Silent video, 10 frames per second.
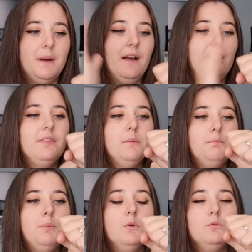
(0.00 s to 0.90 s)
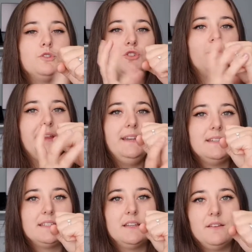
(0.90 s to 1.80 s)
but the ball
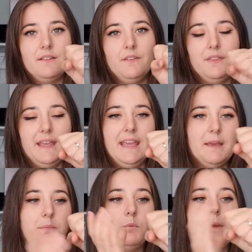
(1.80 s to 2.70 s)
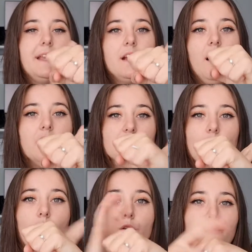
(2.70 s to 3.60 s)
joint of the hip will be cut
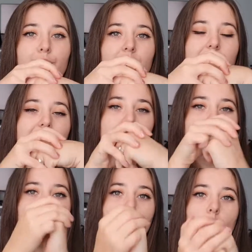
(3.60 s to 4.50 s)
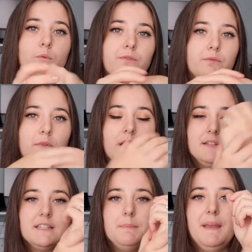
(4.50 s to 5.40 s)
off. That will all
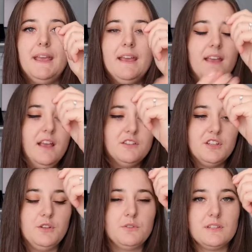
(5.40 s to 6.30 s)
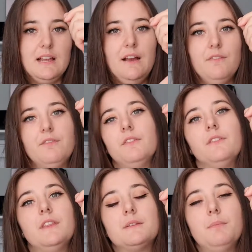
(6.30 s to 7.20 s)
disappear. So you'll just have
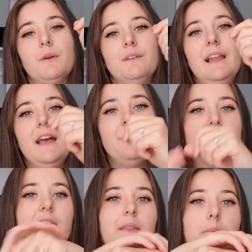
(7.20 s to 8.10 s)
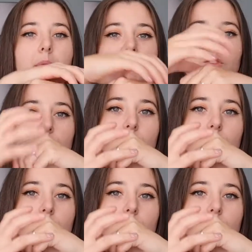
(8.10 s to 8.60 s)
this bone left, and then muscle will